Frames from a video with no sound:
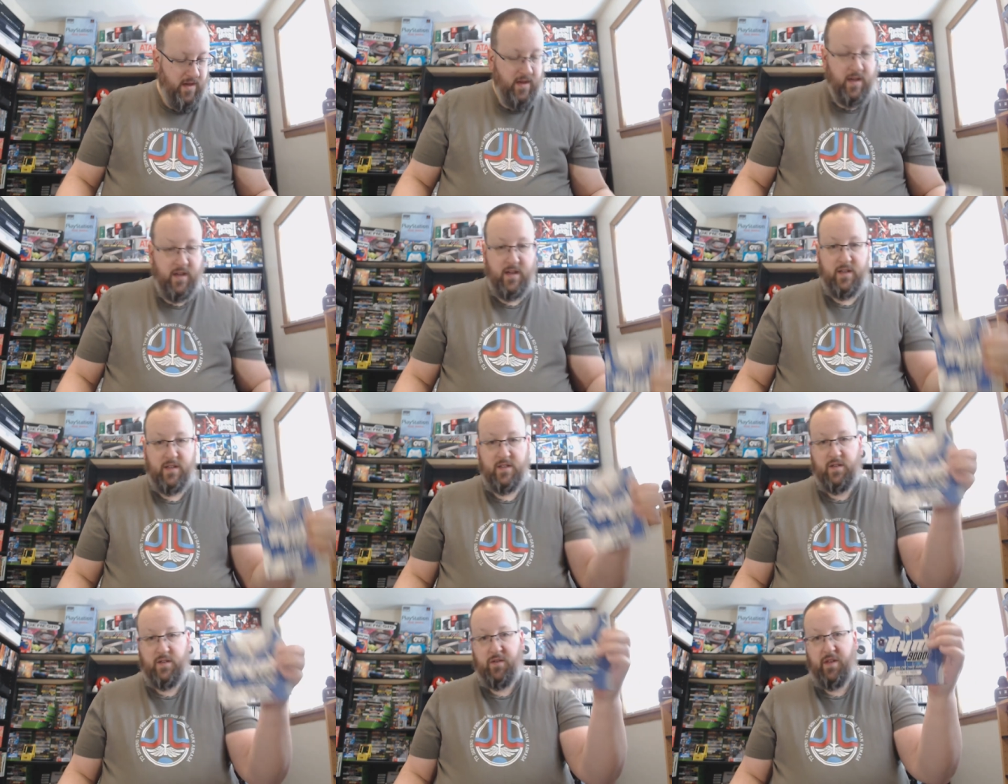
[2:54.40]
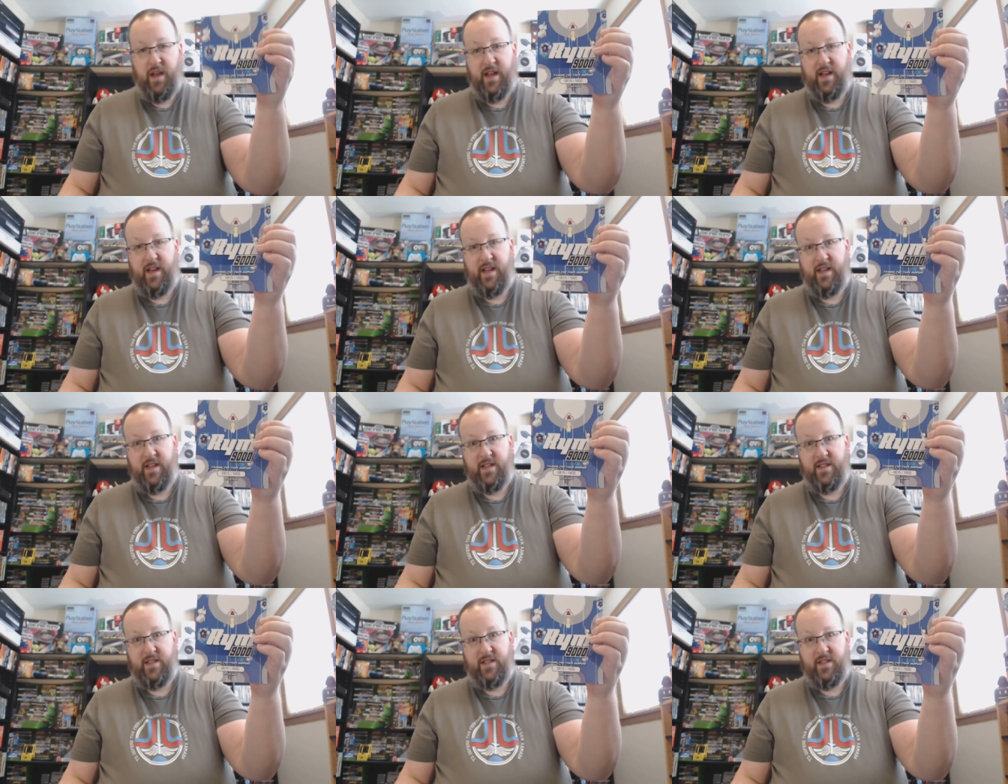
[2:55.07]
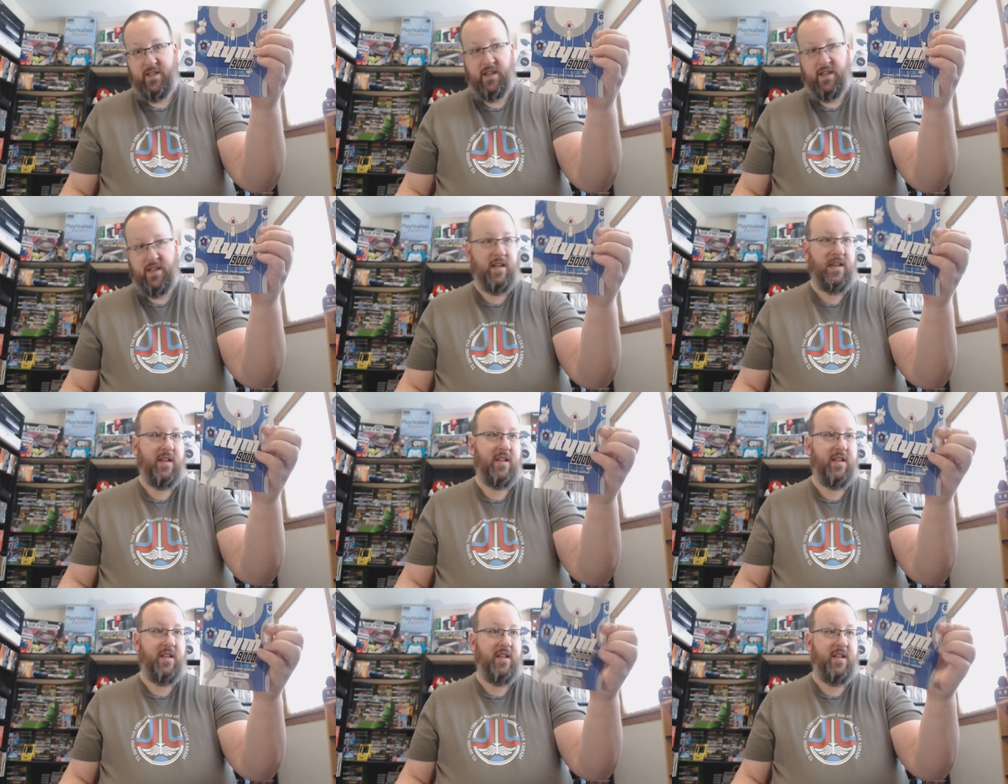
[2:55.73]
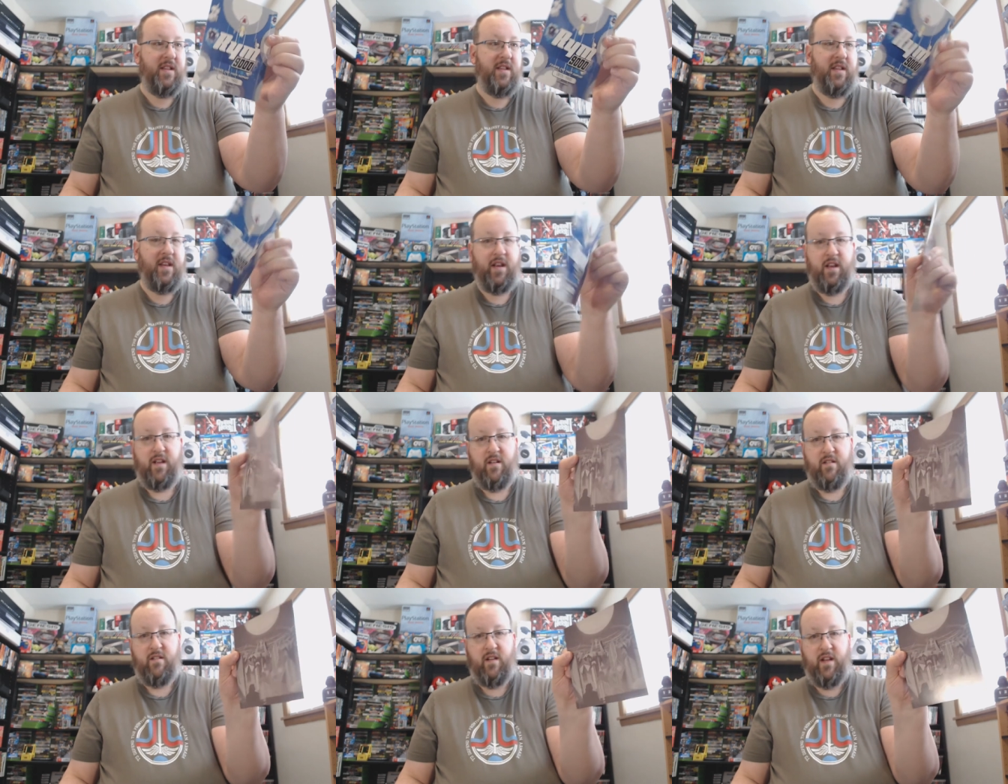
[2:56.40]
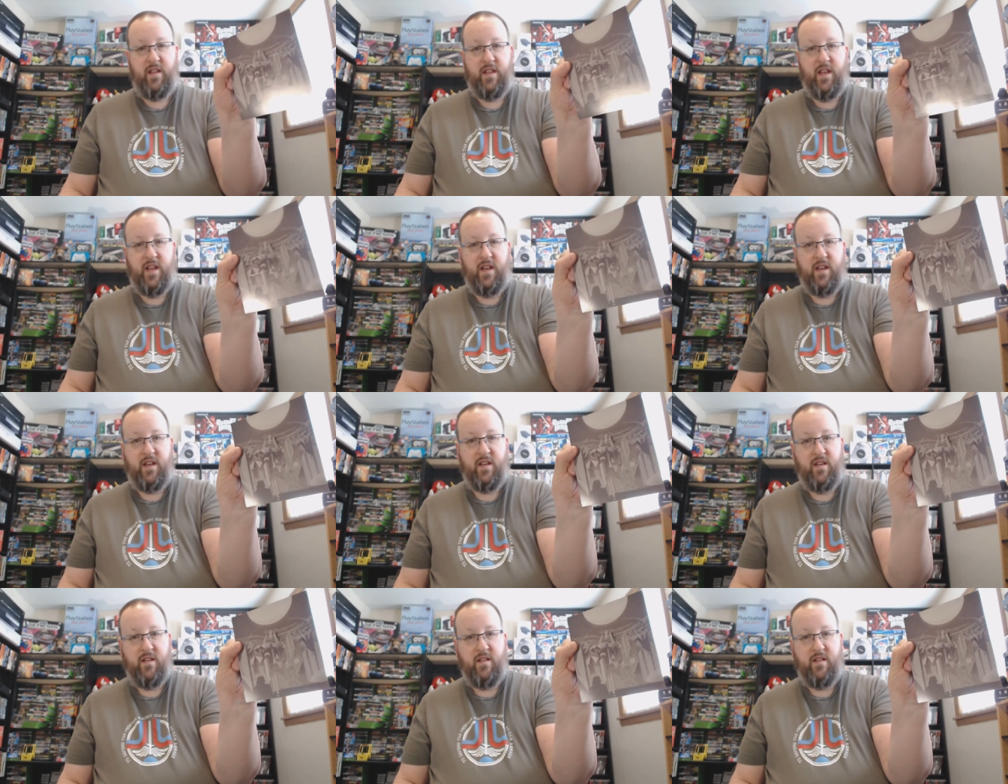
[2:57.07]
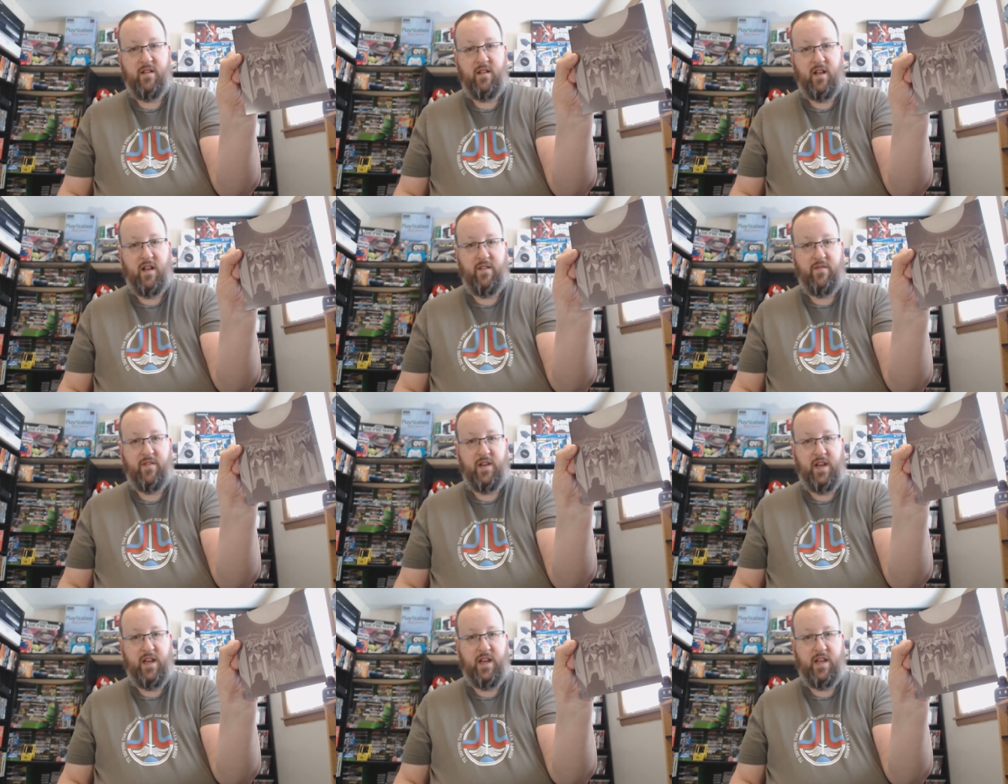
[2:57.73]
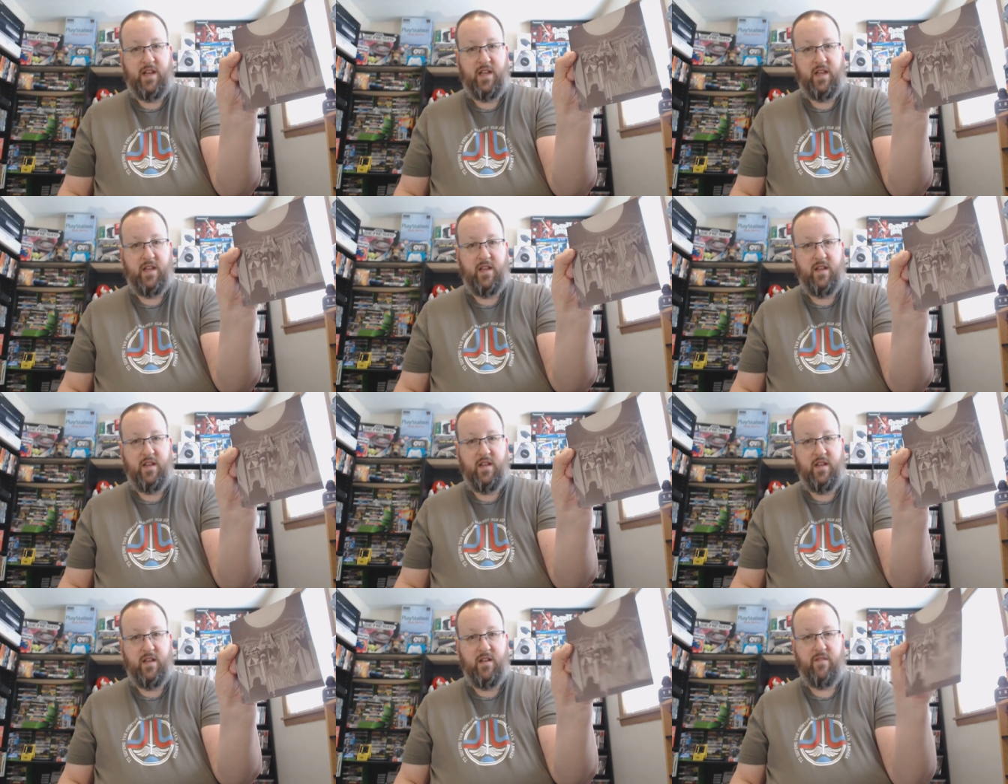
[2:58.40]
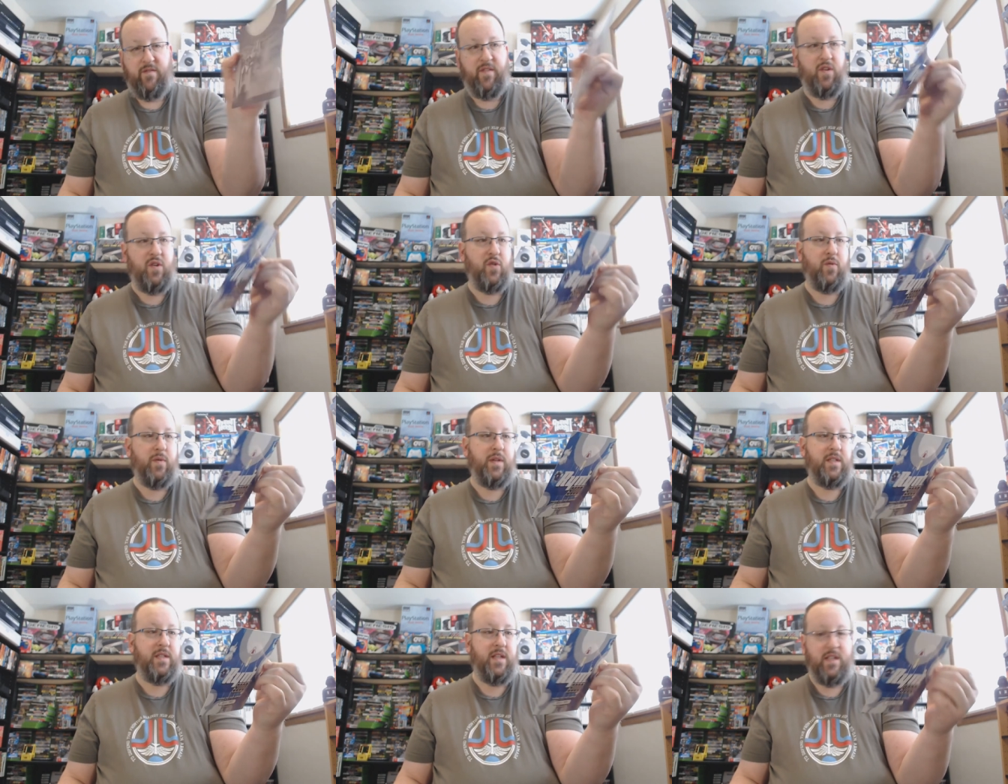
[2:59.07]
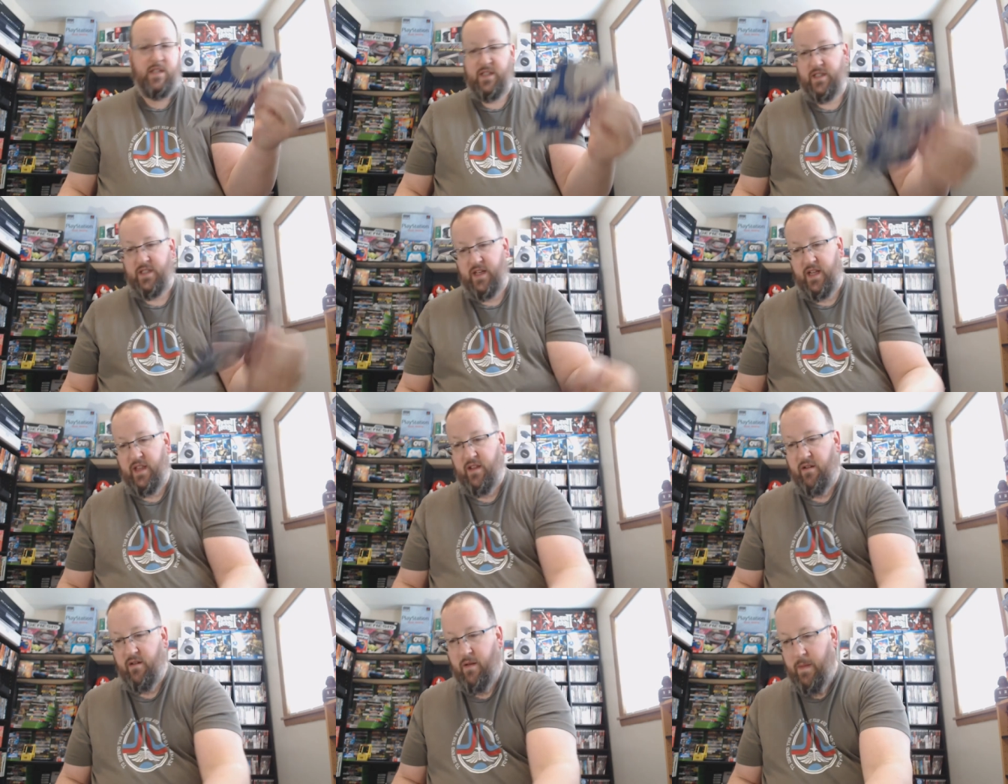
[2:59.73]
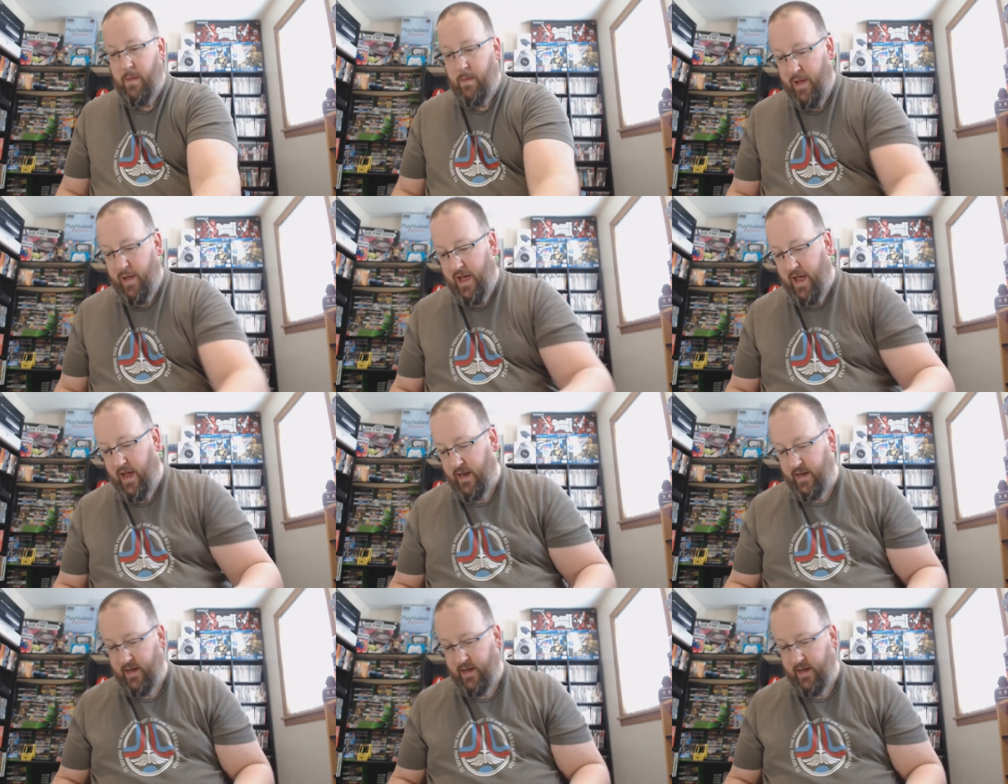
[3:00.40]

So that is uh, there, and then kind of a neat futuristic design there on the back.